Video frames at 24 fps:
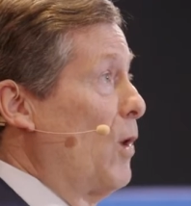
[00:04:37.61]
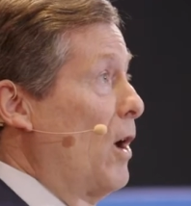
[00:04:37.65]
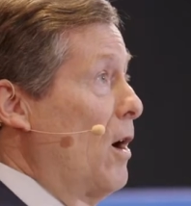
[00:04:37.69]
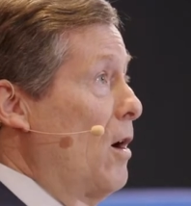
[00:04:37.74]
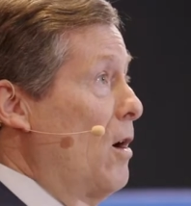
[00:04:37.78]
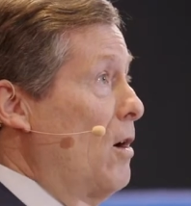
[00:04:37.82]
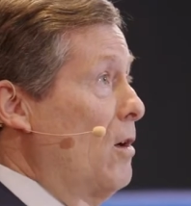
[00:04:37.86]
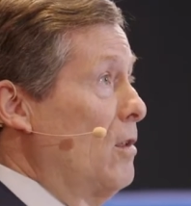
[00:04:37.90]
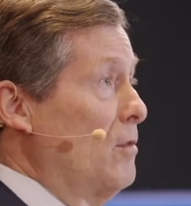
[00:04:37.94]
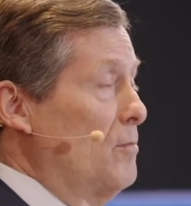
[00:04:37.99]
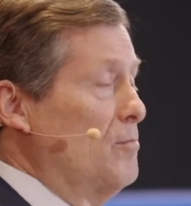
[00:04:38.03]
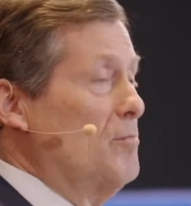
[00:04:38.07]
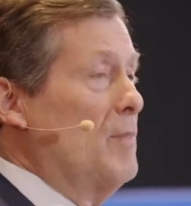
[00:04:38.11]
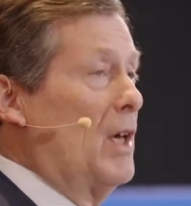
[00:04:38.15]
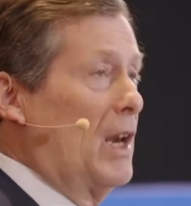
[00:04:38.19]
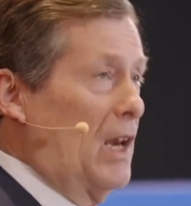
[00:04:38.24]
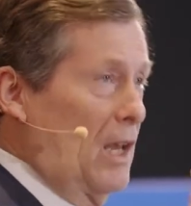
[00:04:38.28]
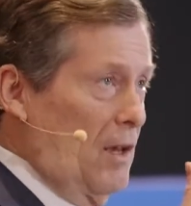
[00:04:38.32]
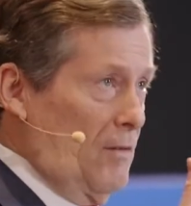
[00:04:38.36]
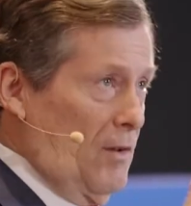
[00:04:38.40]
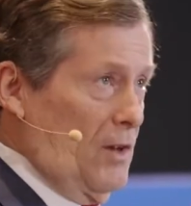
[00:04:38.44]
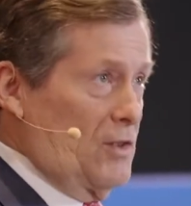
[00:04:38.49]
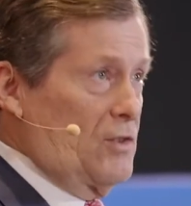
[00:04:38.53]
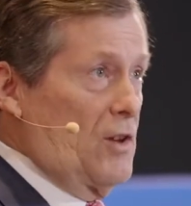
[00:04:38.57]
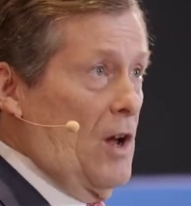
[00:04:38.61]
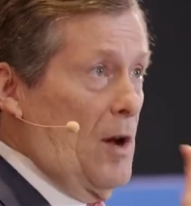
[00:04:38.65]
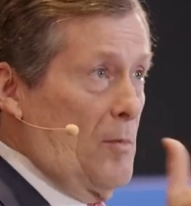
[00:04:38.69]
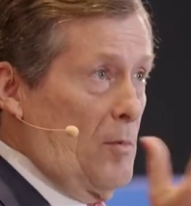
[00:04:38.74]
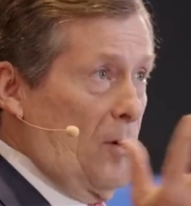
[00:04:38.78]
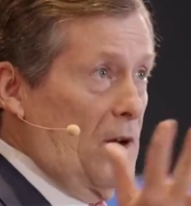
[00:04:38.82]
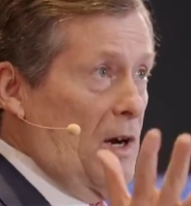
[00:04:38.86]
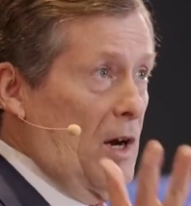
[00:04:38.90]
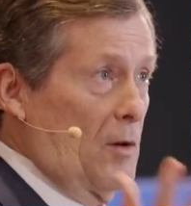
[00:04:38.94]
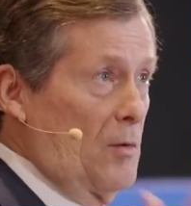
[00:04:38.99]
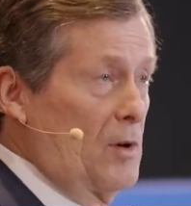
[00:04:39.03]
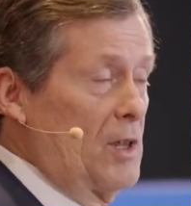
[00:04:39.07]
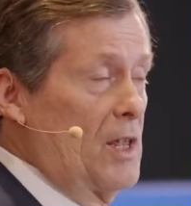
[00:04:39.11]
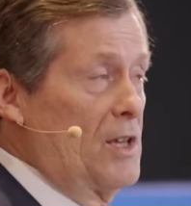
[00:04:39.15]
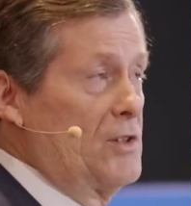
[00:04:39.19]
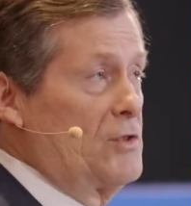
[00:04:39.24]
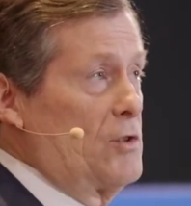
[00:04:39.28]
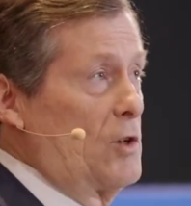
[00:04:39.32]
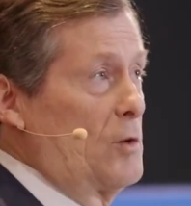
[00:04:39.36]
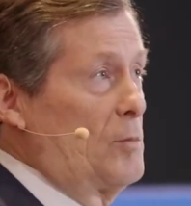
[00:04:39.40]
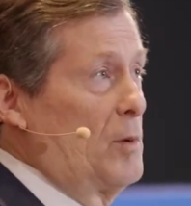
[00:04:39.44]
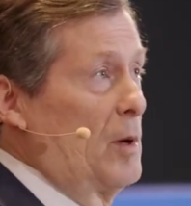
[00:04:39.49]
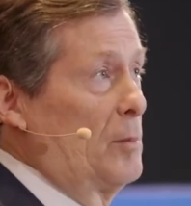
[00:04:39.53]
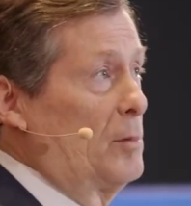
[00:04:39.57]
and many of us operate, I
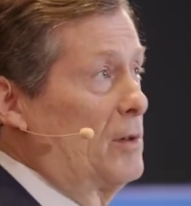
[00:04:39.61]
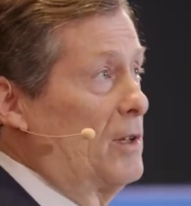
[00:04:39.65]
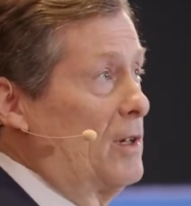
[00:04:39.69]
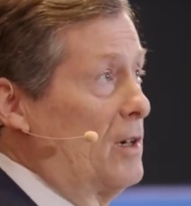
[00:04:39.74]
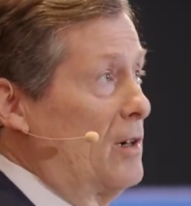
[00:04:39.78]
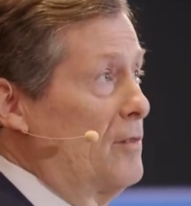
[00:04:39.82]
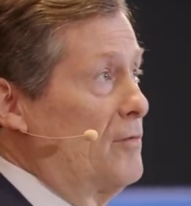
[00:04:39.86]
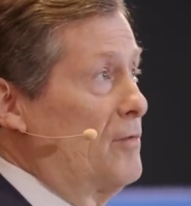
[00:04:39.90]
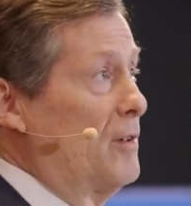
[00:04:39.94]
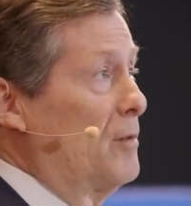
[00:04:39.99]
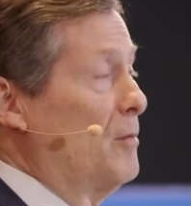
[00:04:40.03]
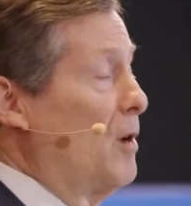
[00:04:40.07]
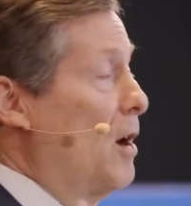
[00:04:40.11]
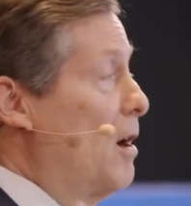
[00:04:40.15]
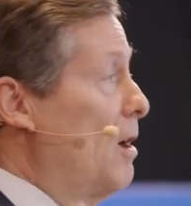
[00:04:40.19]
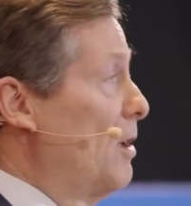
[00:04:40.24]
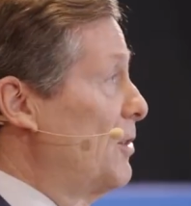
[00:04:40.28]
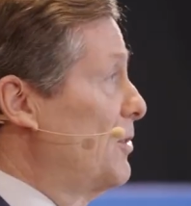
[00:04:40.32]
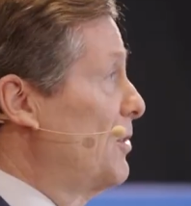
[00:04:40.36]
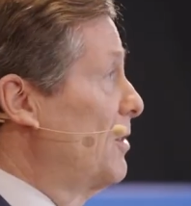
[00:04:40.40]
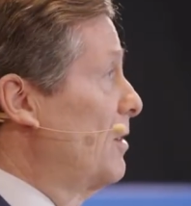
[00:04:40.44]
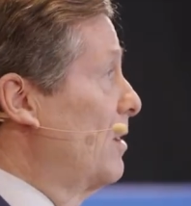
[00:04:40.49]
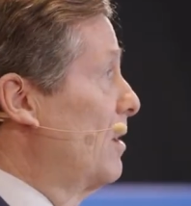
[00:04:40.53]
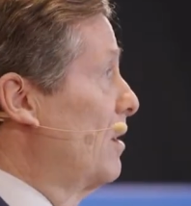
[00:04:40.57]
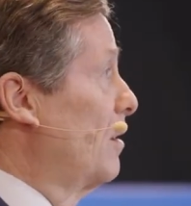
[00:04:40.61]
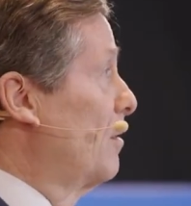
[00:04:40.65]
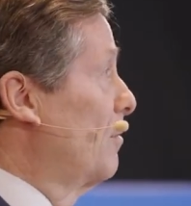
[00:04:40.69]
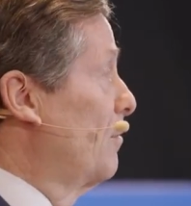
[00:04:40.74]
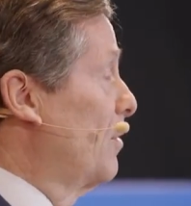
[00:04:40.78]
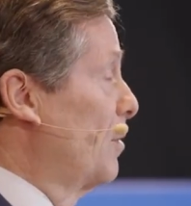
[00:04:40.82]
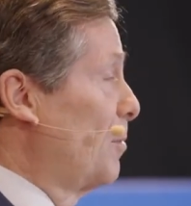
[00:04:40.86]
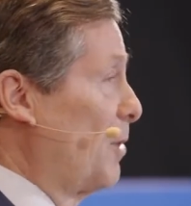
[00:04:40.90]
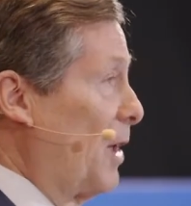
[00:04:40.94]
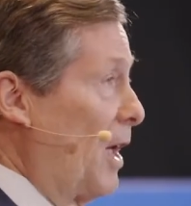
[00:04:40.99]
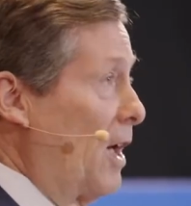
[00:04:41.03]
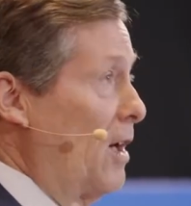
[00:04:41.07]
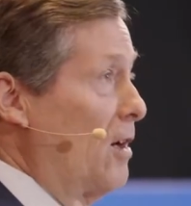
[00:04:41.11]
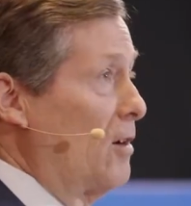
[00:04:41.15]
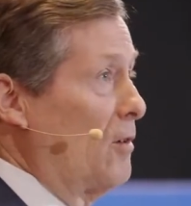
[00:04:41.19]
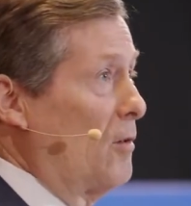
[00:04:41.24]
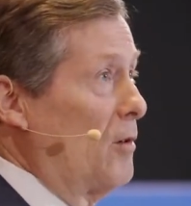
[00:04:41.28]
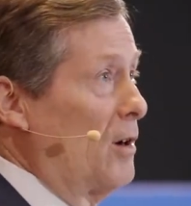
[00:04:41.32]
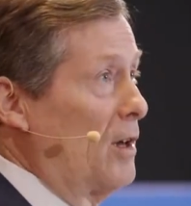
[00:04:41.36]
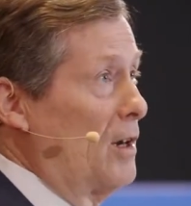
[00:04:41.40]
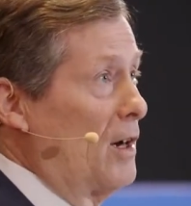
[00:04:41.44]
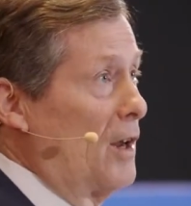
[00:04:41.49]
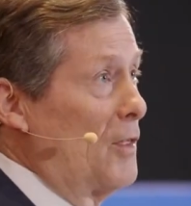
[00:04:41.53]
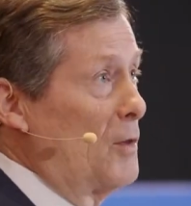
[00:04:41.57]
realize there are people here from Halton and from
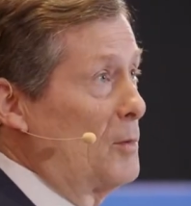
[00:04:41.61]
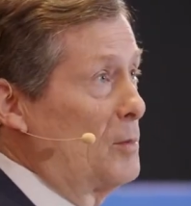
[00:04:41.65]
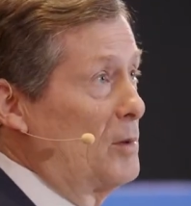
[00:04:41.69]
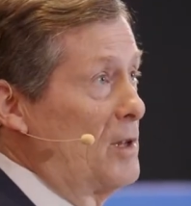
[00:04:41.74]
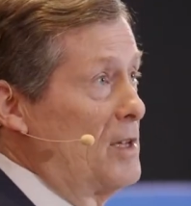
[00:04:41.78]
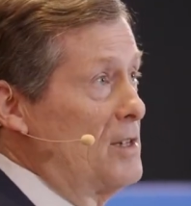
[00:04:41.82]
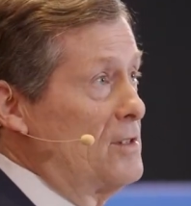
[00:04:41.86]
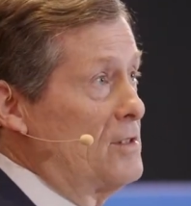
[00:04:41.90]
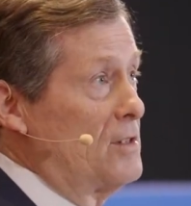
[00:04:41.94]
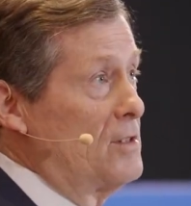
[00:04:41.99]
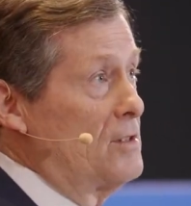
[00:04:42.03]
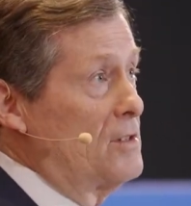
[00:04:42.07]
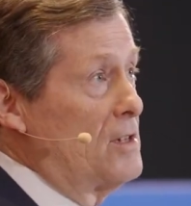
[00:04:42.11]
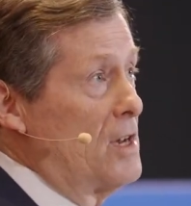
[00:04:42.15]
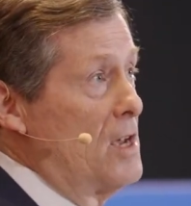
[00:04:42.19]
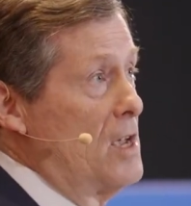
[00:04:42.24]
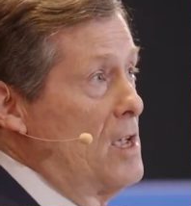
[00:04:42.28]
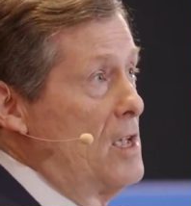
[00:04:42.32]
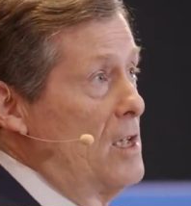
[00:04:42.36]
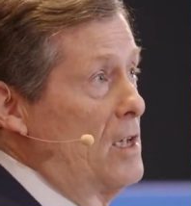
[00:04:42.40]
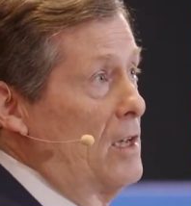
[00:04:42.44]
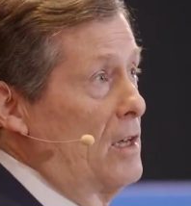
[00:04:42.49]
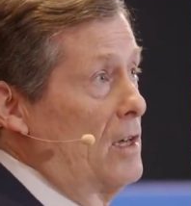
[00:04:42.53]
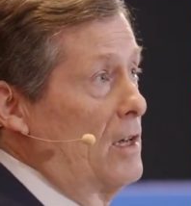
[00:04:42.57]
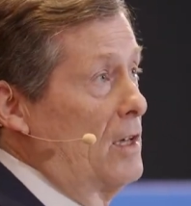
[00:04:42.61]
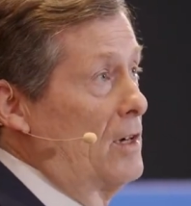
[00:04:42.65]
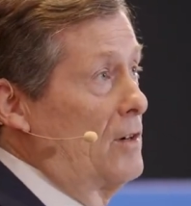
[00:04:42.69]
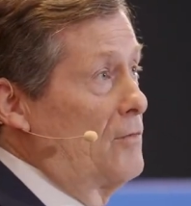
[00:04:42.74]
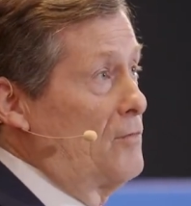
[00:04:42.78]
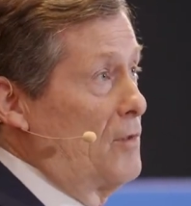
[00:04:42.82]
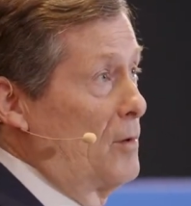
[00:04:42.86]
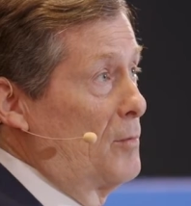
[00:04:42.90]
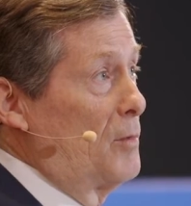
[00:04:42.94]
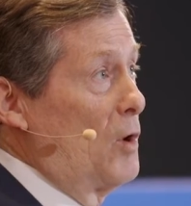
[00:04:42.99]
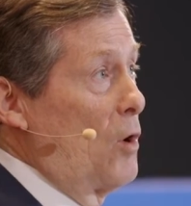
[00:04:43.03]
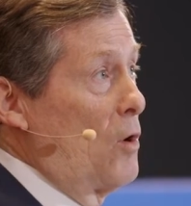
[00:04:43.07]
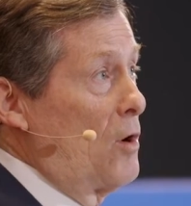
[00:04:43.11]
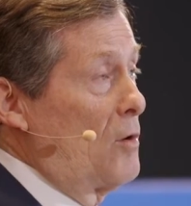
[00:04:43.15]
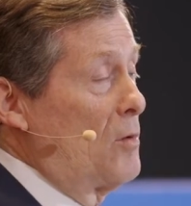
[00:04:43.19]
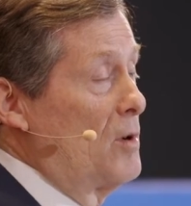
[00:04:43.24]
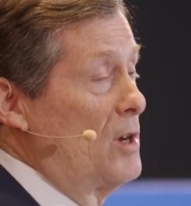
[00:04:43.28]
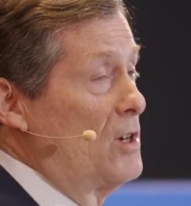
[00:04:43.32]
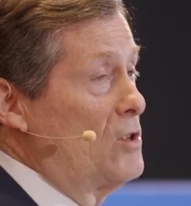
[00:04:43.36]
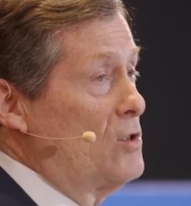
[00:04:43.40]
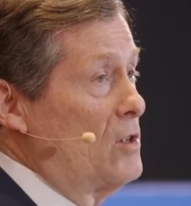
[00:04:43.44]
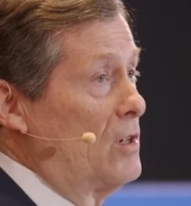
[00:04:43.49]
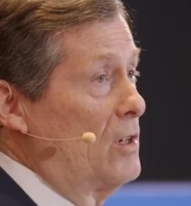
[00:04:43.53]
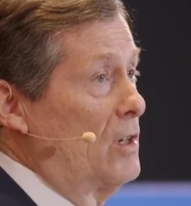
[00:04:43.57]
Calgary and other places, and from
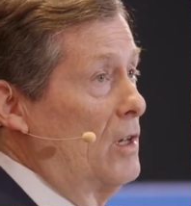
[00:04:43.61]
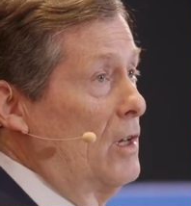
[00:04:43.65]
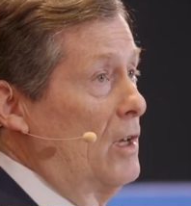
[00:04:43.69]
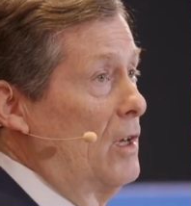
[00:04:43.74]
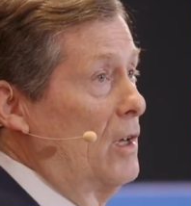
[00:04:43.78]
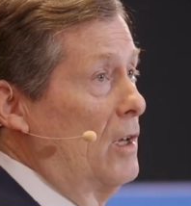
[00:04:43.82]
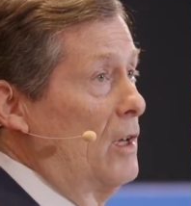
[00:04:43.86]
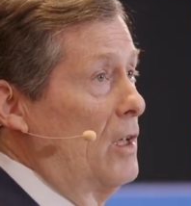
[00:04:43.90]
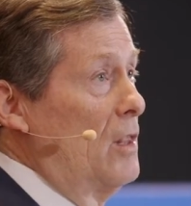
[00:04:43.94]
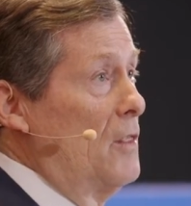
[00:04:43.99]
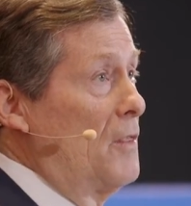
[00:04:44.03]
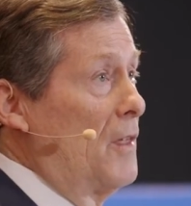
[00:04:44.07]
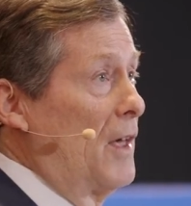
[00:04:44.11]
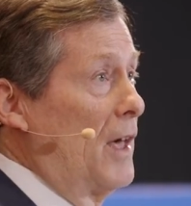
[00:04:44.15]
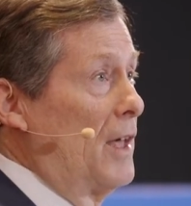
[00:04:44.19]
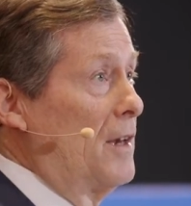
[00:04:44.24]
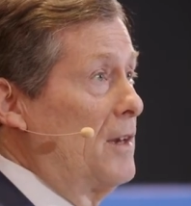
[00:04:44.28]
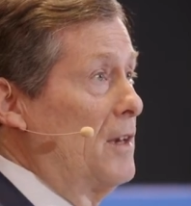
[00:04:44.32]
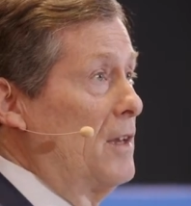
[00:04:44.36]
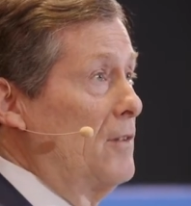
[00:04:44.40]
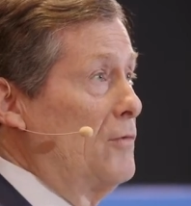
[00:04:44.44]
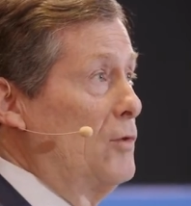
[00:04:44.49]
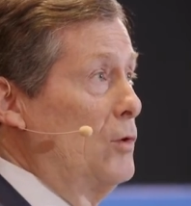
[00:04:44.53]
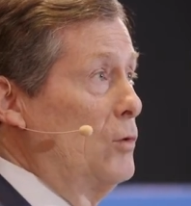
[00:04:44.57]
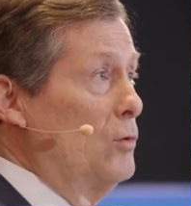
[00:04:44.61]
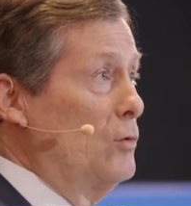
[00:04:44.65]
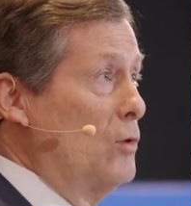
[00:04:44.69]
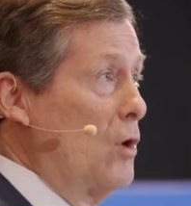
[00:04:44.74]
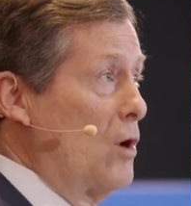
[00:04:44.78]
York region, that if